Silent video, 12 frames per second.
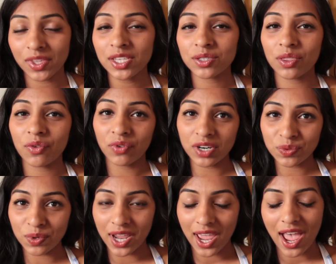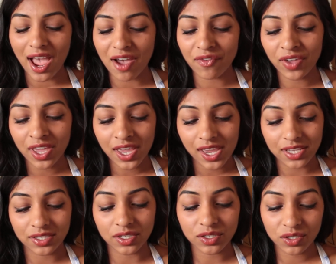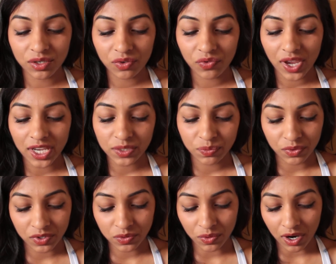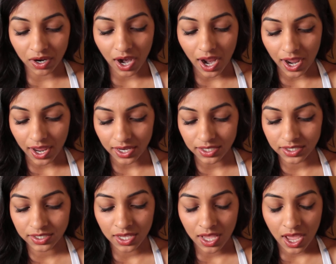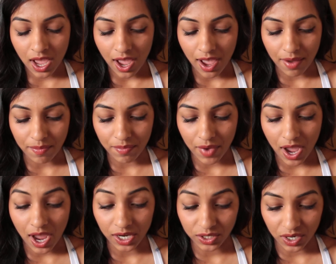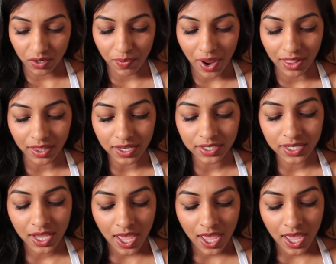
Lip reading: So the first one I have is the Too Faced Boudoir Eyes eyeshadow palette,